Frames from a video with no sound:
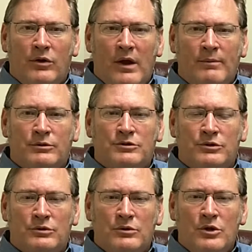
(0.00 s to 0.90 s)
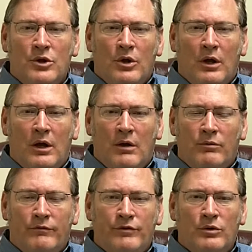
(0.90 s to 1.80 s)
you're able to
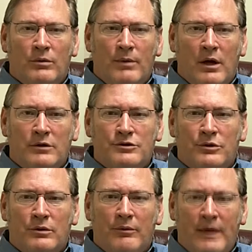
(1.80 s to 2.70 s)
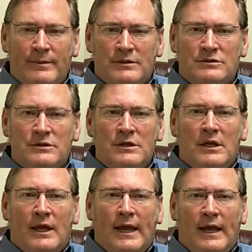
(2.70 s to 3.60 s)
review and monitor payments,
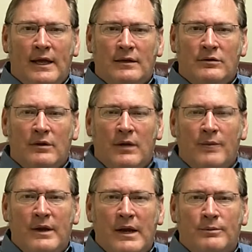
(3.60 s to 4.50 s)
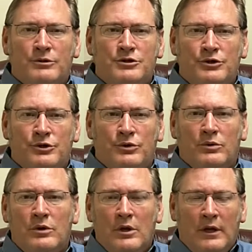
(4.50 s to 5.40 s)
and being able
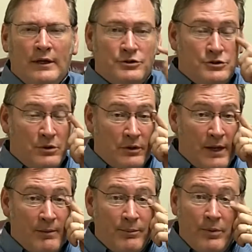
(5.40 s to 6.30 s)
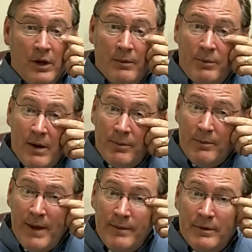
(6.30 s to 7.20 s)
to ensure that a proper
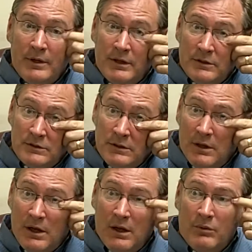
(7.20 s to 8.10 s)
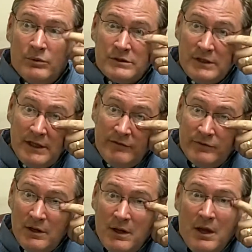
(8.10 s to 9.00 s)
payment is
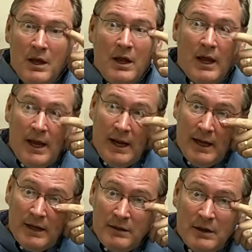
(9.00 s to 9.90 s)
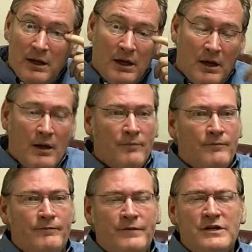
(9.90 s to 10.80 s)
received, and
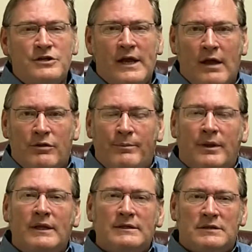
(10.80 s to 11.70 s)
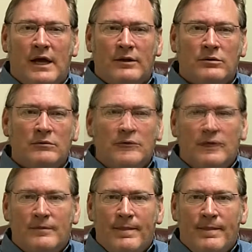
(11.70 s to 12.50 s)
finishing out the billing cycle.